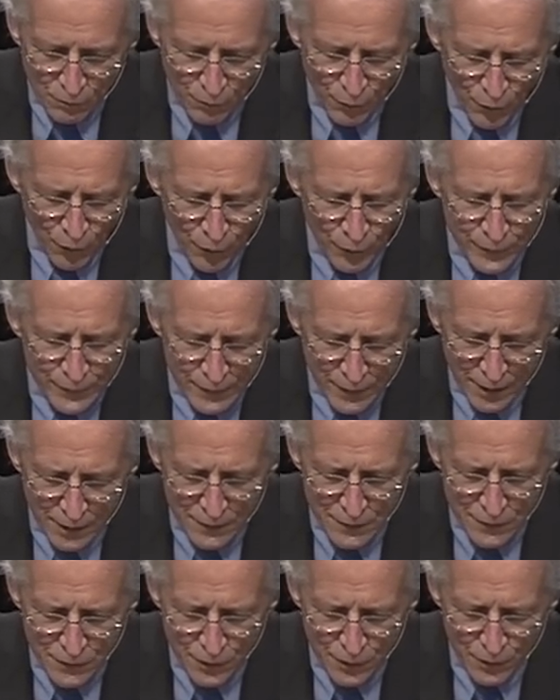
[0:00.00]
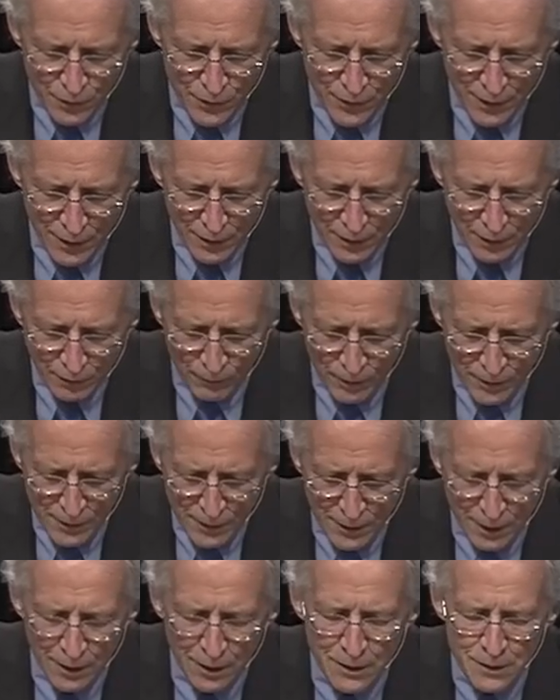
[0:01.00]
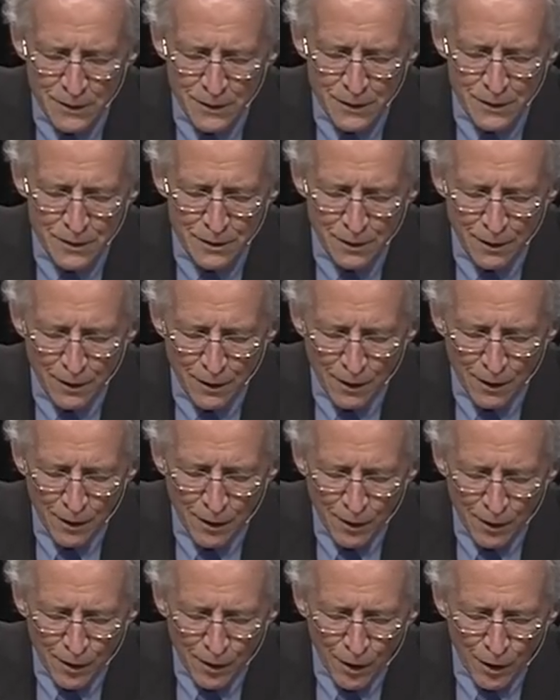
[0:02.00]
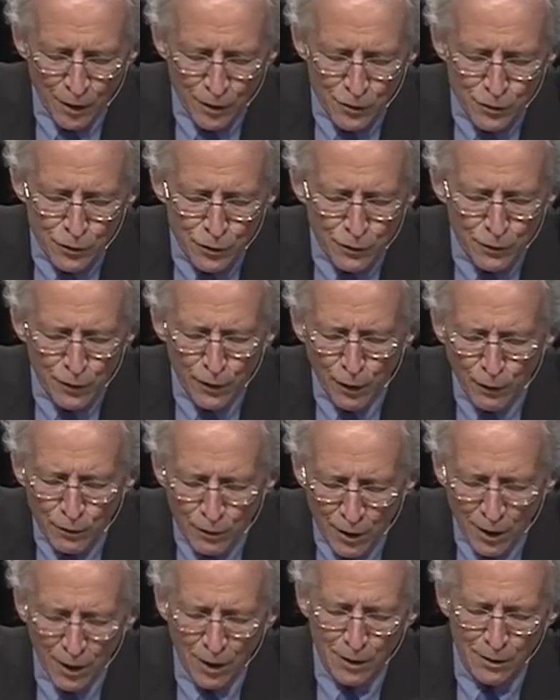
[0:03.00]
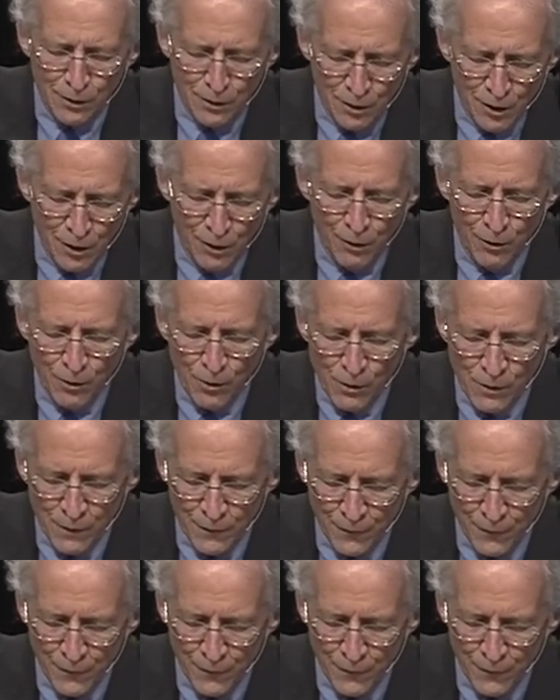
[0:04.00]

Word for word: Paul says to the Corinthians, Do you not know?